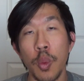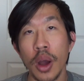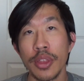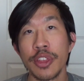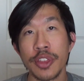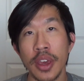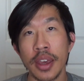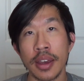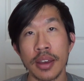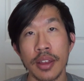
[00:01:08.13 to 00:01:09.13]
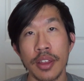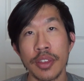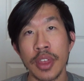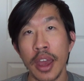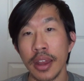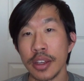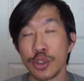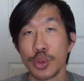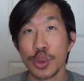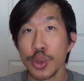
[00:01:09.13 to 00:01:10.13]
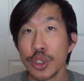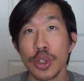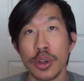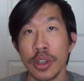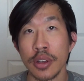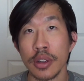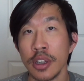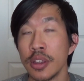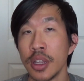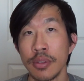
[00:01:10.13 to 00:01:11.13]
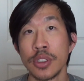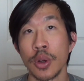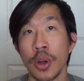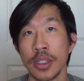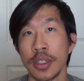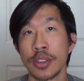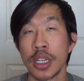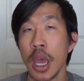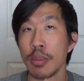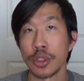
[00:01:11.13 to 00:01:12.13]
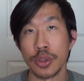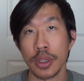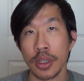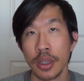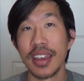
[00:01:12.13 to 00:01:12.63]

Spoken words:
One thing that is crucial in love stories is chemistry.